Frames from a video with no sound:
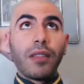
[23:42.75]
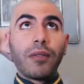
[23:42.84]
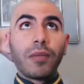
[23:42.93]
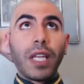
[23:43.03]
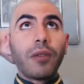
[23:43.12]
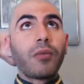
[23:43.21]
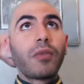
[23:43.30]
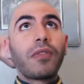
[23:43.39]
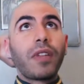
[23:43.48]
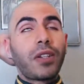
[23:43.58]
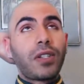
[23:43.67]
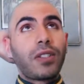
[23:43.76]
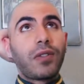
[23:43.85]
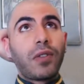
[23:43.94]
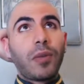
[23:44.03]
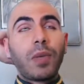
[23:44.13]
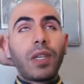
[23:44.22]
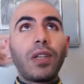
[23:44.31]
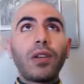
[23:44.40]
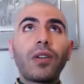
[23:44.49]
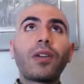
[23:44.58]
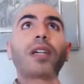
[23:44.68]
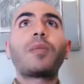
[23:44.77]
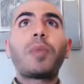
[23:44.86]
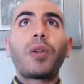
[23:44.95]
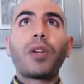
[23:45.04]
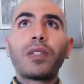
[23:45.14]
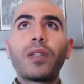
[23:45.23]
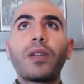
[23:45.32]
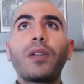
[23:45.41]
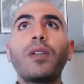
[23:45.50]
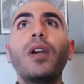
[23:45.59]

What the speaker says: like reflections from your experience on